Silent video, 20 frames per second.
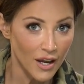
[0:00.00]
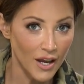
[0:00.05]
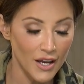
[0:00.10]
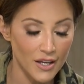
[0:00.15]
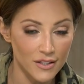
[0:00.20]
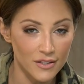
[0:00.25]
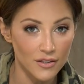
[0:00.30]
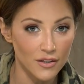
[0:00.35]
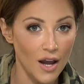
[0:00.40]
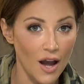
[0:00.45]

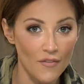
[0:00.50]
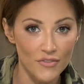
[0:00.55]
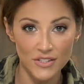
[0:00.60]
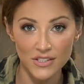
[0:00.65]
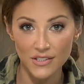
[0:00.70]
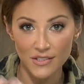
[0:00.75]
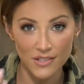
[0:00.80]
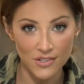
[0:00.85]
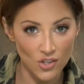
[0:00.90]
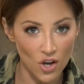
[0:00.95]
and
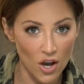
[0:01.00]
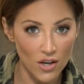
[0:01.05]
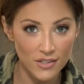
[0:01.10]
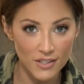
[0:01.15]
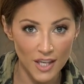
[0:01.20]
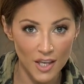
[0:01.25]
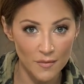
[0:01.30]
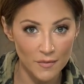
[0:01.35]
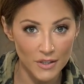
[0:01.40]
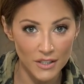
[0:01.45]
obviously
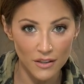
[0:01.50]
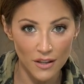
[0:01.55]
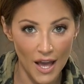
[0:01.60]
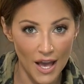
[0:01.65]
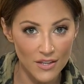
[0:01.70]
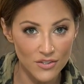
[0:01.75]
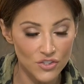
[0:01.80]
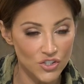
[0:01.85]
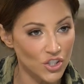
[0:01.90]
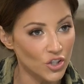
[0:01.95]
Sauce came in
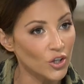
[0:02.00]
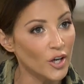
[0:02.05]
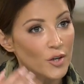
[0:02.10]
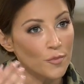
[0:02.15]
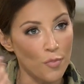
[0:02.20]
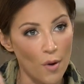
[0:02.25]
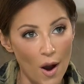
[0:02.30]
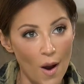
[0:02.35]
last year and